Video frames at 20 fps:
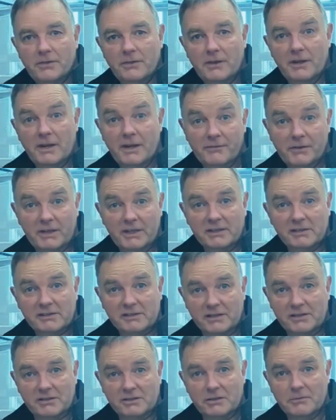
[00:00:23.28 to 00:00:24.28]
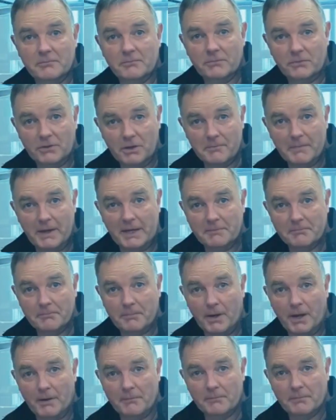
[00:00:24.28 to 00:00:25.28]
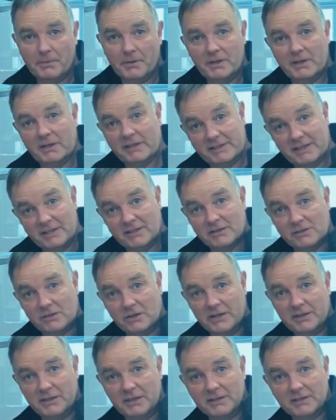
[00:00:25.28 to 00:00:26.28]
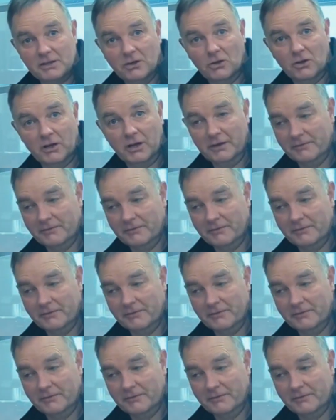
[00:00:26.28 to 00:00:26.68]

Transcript: The levelling system, the main pump, is inside this locker.